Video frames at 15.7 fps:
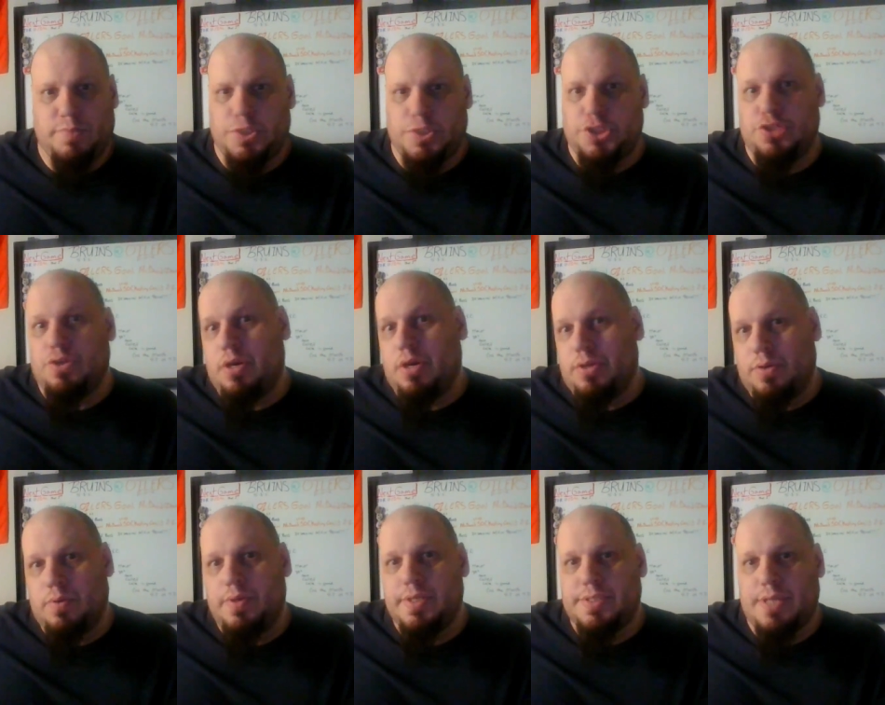Did you not
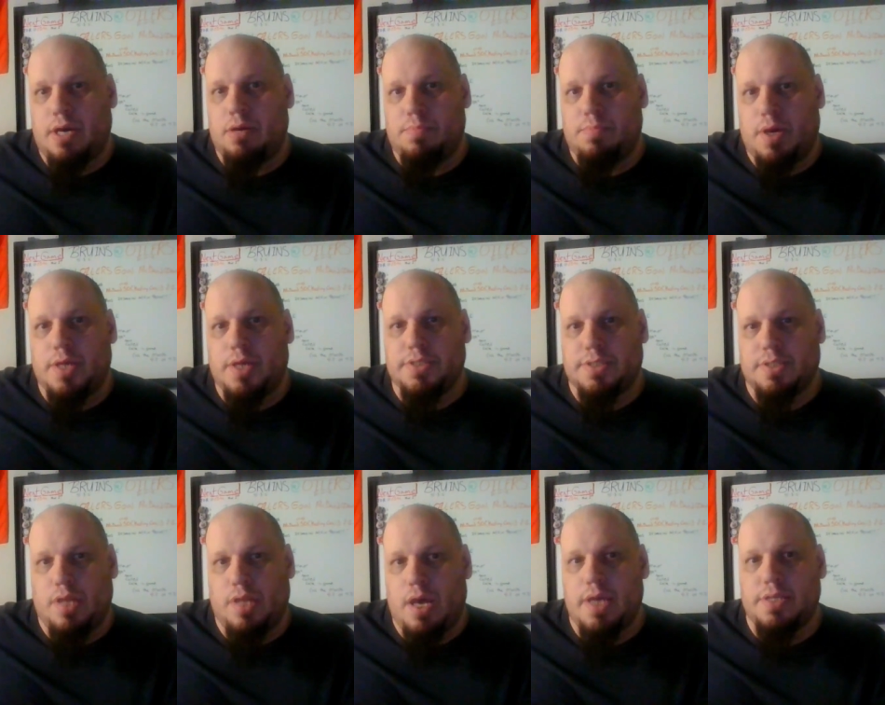notice how
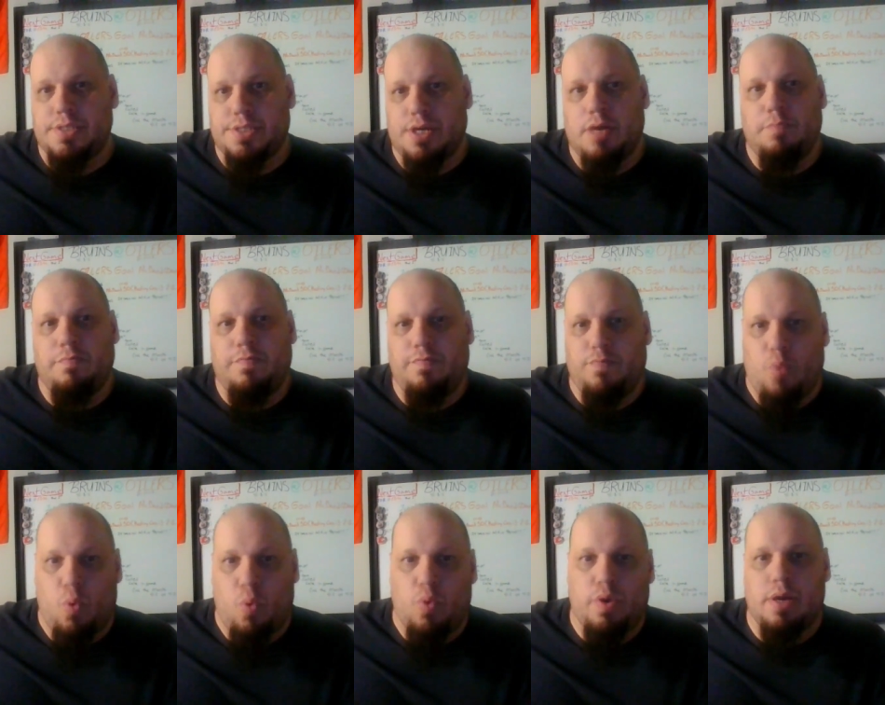Boston lines up
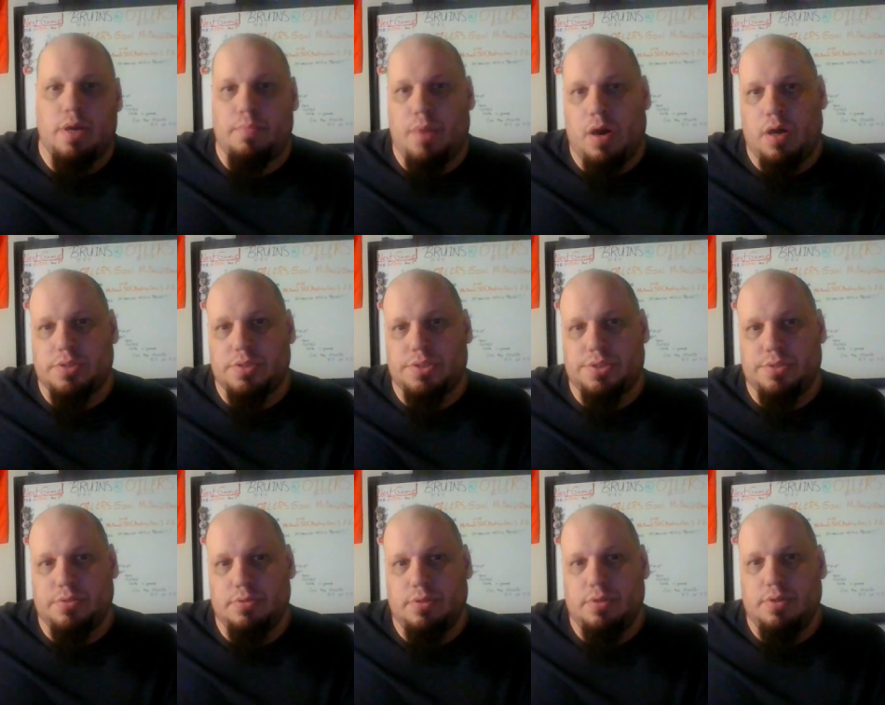4 in a box?